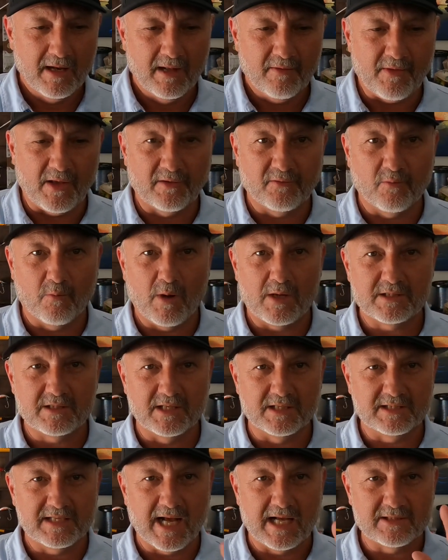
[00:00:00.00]
Thanks for
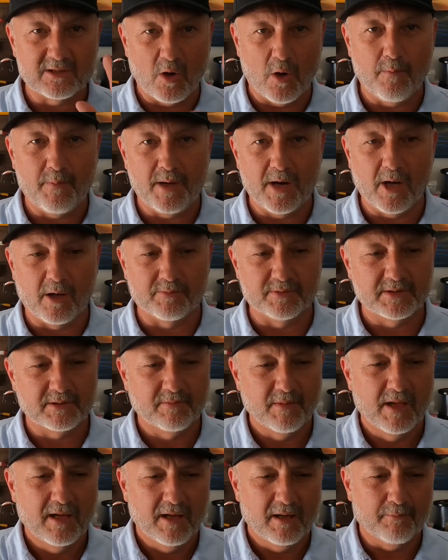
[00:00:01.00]
watching this, guys. I hope it helps.
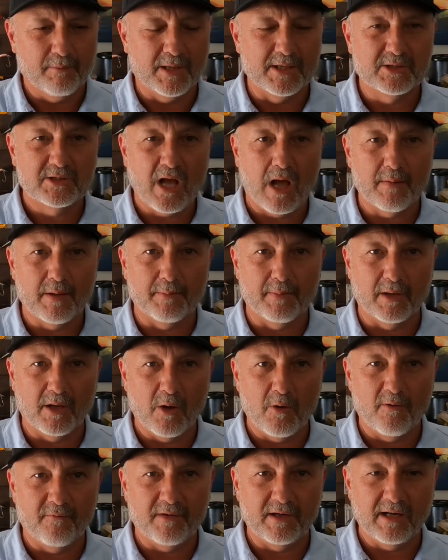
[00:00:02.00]
Please comment
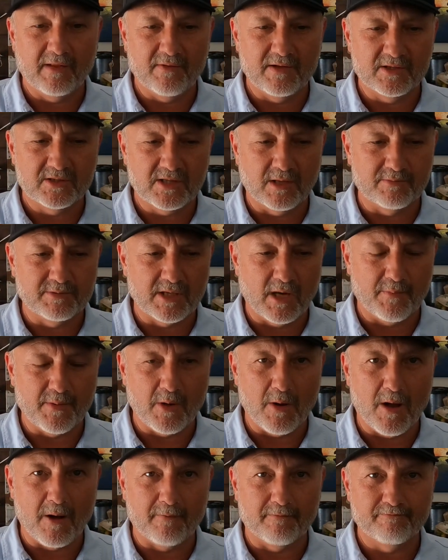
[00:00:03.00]
below if any of these tips help
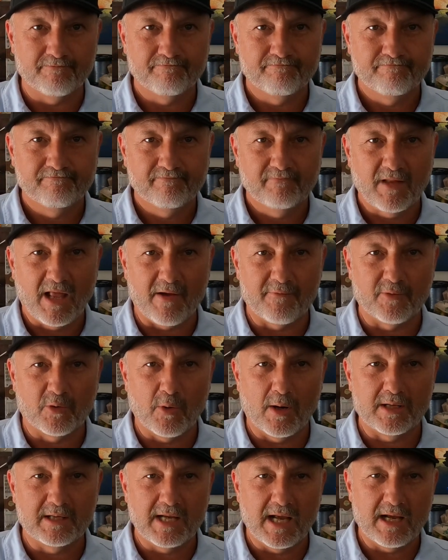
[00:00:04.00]
you out. Have a
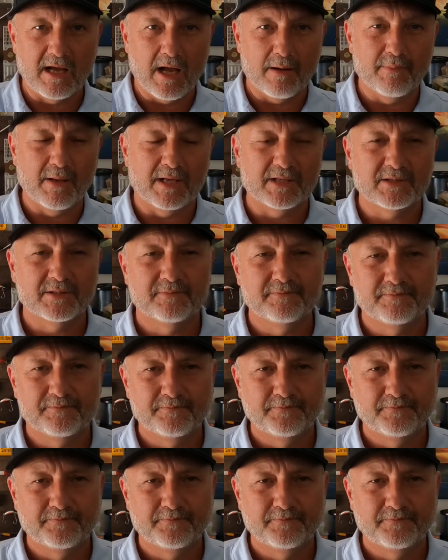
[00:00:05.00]
great day. God bless.